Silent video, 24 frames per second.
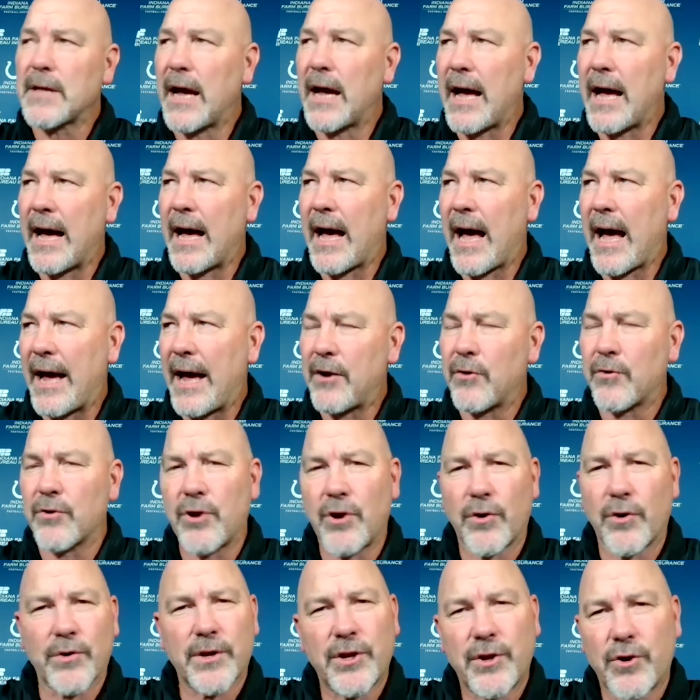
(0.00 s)
I, I don't
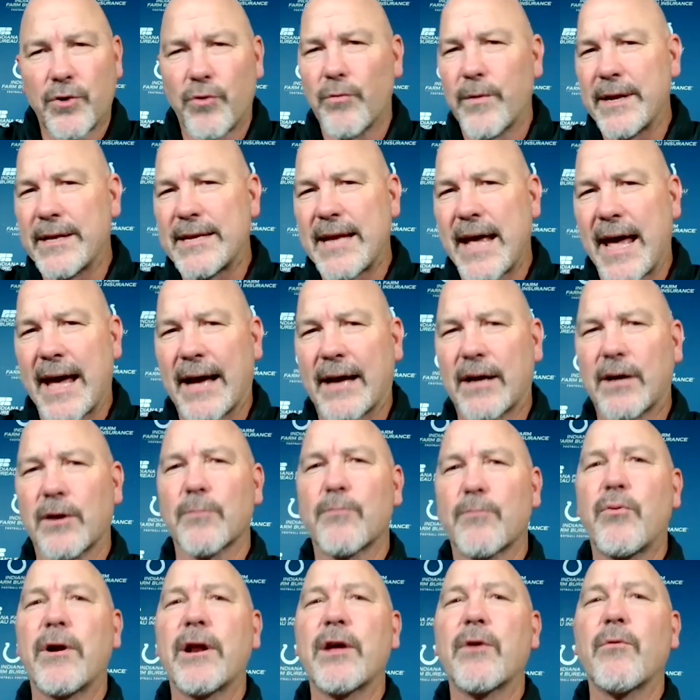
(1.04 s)
know. You know, we
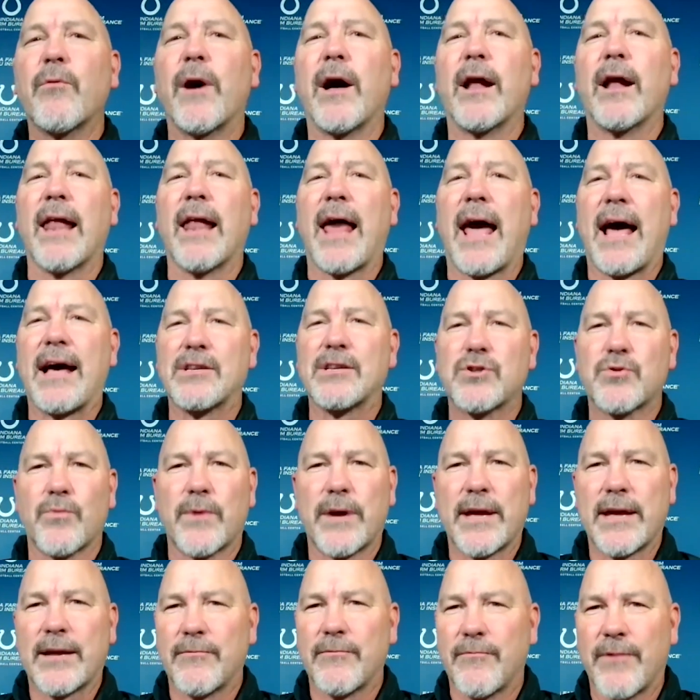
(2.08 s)
tackled pretty well last
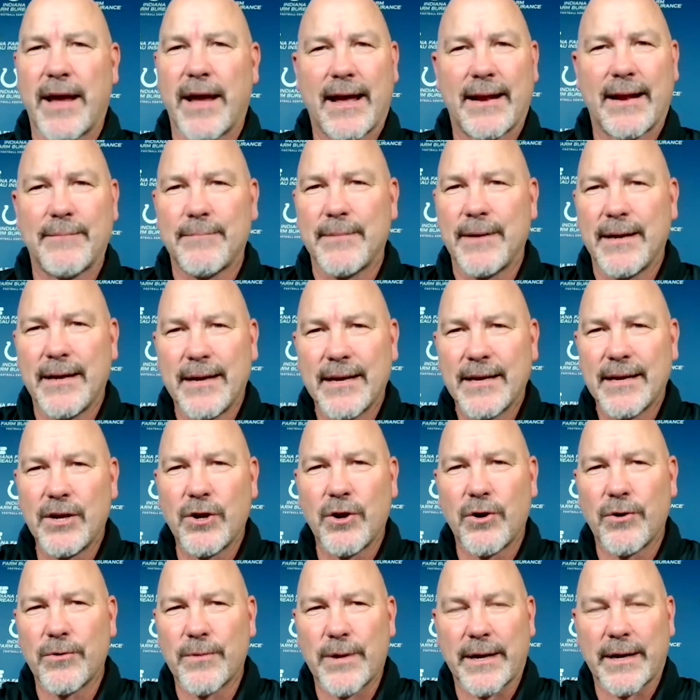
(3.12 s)
week. We had, you
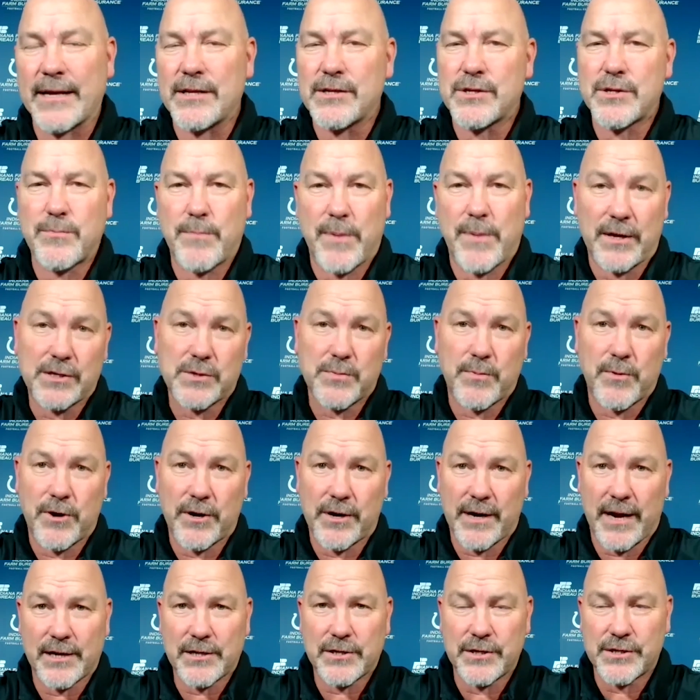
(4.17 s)
know, against Pittsburgh,
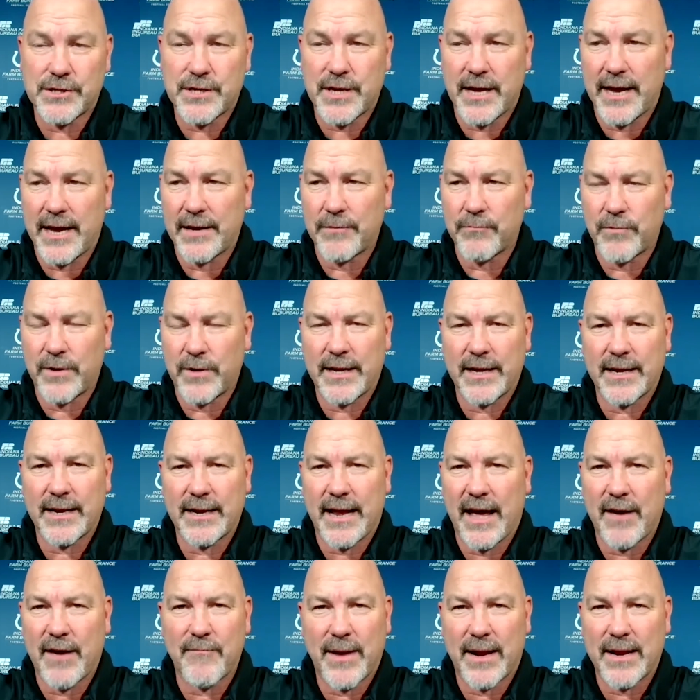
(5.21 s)
I should say, we didn't
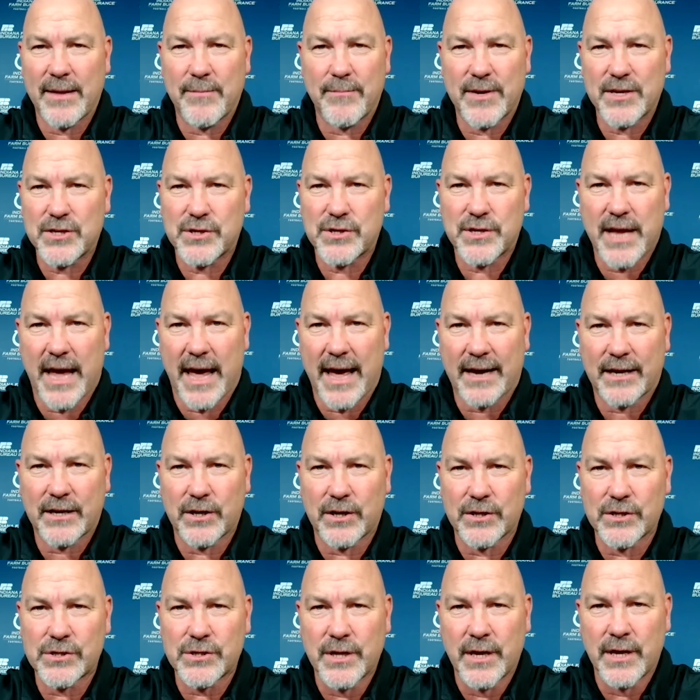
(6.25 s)
have many missed
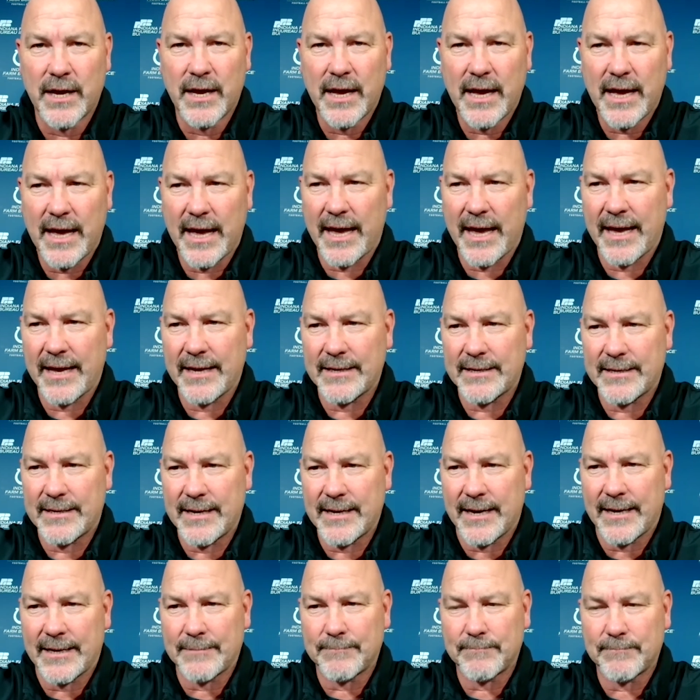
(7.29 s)
tackles. And
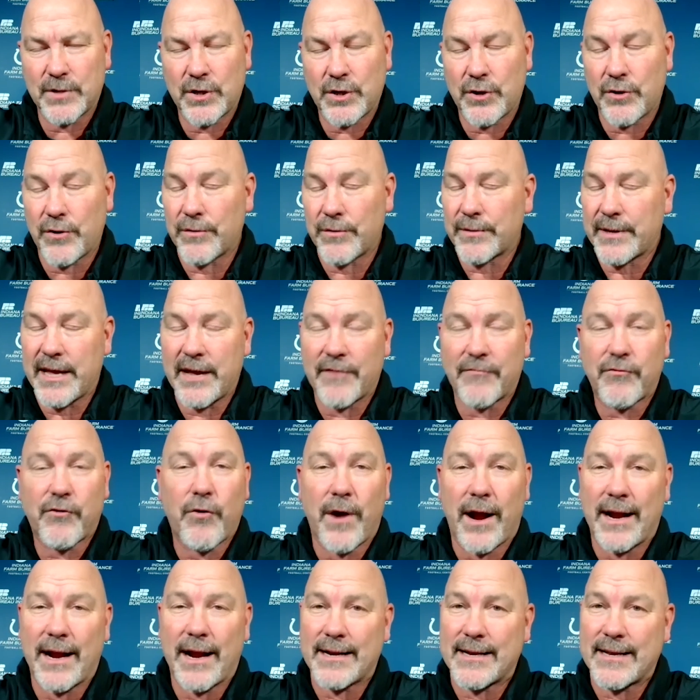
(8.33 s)
um, you know, give
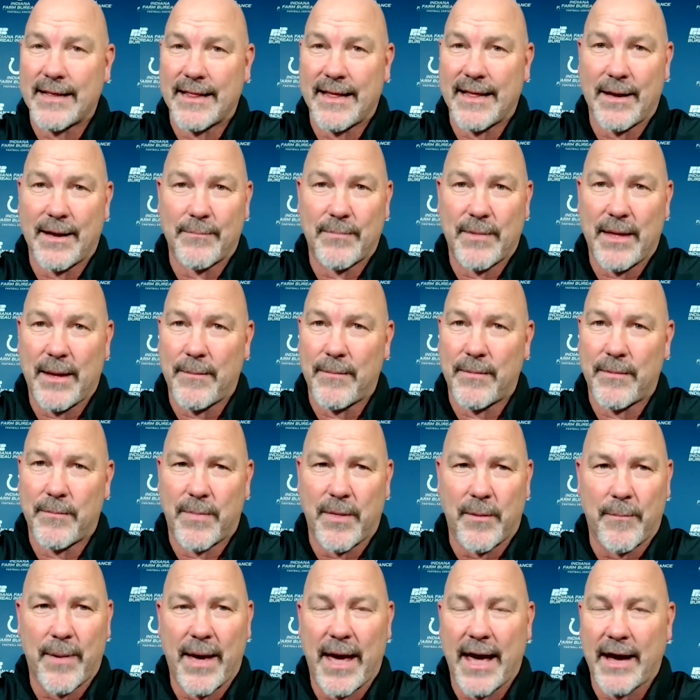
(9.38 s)
credit to them. That
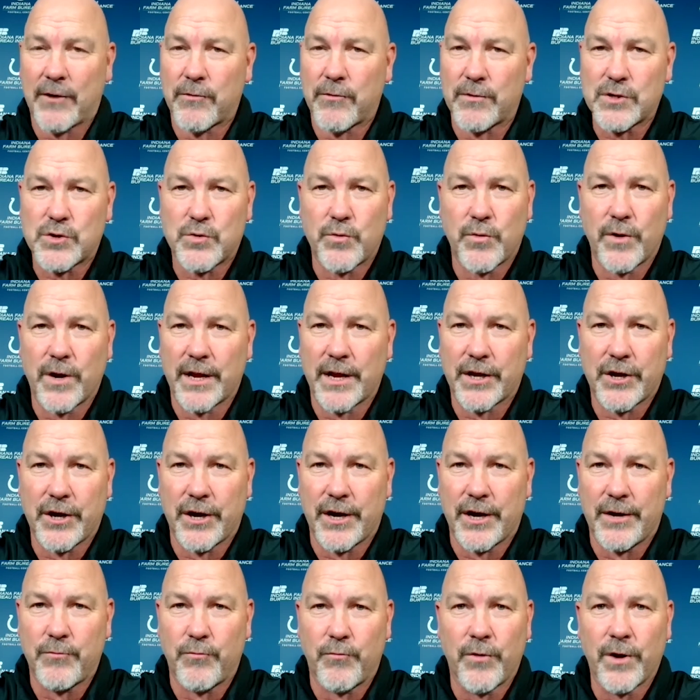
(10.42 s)
the back was really
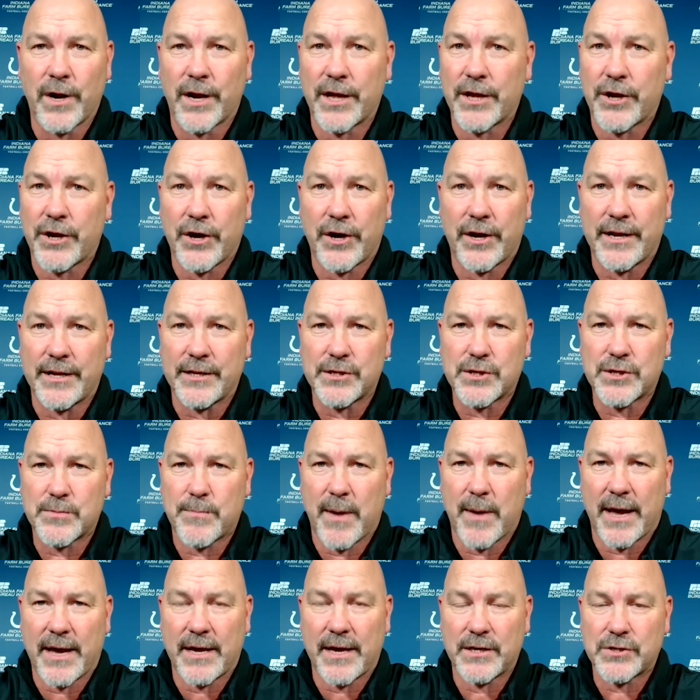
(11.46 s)
good, really good in
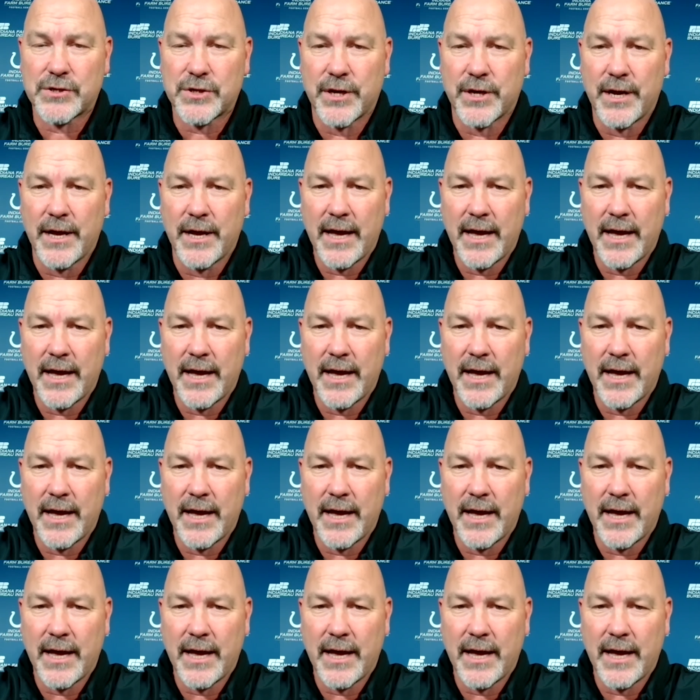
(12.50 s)
space.